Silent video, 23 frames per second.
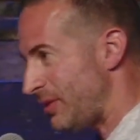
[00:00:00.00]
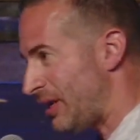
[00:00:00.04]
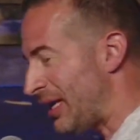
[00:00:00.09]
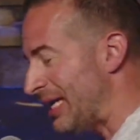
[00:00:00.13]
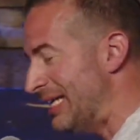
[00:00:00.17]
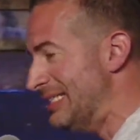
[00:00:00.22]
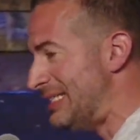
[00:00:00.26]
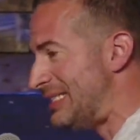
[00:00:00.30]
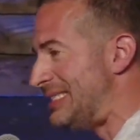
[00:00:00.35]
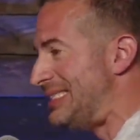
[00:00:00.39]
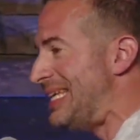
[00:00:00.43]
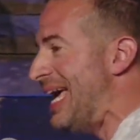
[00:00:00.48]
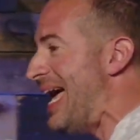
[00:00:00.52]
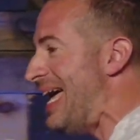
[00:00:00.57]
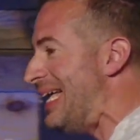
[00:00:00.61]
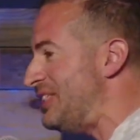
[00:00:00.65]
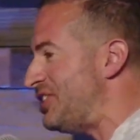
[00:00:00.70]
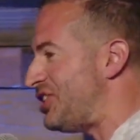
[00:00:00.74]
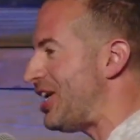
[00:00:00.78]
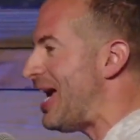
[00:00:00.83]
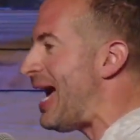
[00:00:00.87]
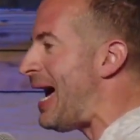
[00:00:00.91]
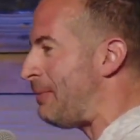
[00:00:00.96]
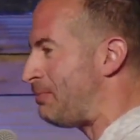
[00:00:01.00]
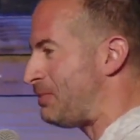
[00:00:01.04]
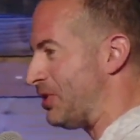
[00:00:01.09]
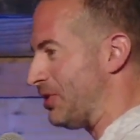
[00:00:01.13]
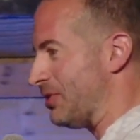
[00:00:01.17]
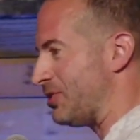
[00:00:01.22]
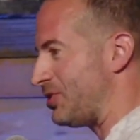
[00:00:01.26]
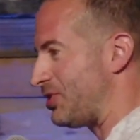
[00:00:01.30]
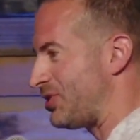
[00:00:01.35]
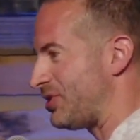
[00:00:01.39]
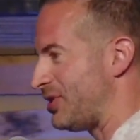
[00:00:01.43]
is ten
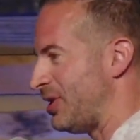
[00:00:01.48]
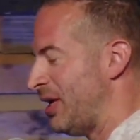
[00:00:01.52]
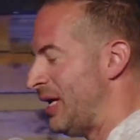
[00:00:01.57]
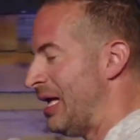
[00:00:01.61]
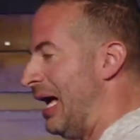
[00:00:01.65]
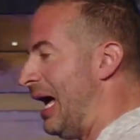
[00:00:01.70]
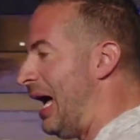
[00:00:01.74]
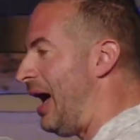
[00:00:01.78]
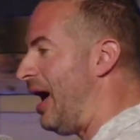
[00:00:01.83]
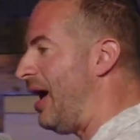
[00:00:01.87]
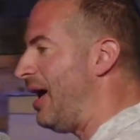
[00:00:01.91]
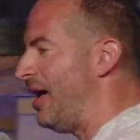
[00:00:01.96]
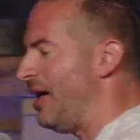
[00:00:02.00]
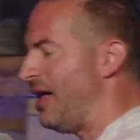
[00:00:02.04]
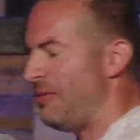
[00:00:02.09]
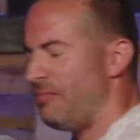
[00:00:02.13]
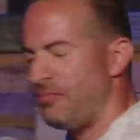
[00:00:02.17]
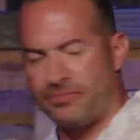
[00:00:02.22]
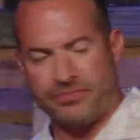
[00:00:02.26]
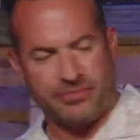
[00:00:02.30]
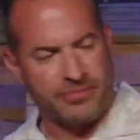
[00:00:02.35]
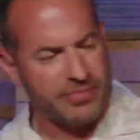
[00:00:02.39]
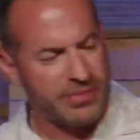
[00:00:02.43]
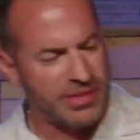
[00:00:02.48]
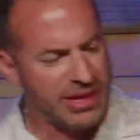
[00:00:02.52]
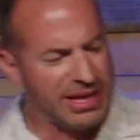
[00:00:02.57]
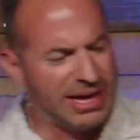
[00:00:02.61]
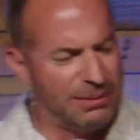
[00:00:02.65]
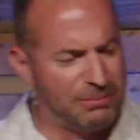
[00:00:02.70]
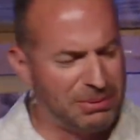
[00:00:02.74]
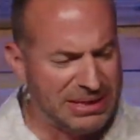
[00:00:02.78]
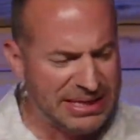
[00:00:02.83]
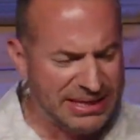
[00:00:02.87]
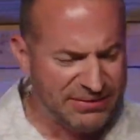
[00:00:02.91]
chapters. I
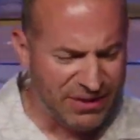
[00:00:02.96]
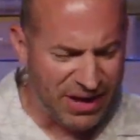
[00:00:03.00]
believe